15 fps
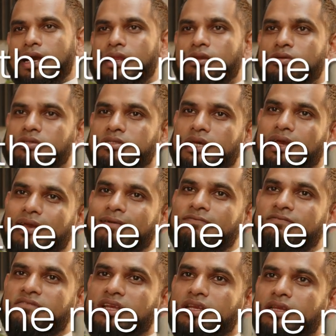I looked at
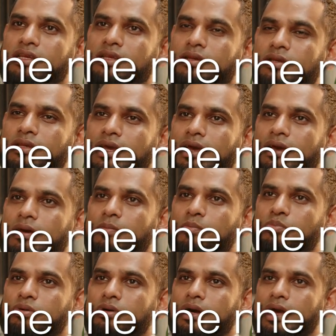every
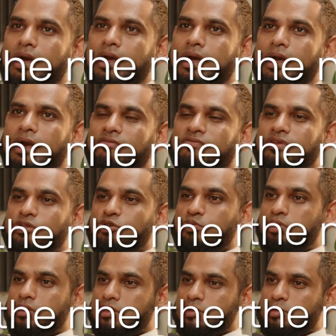po-
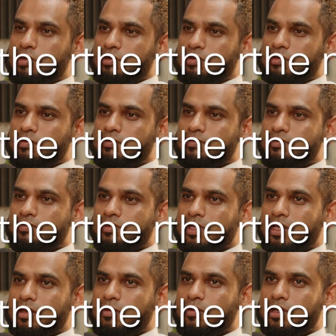avenue possible
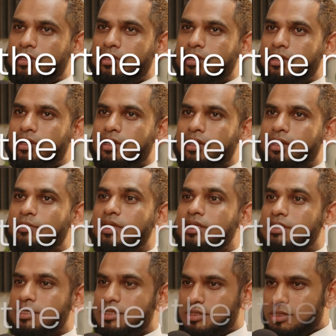with the
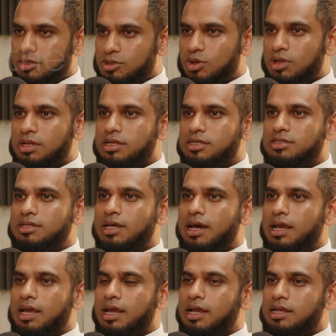limited knowledge that
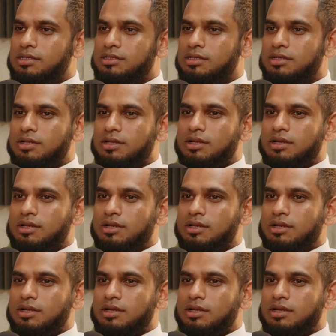I had.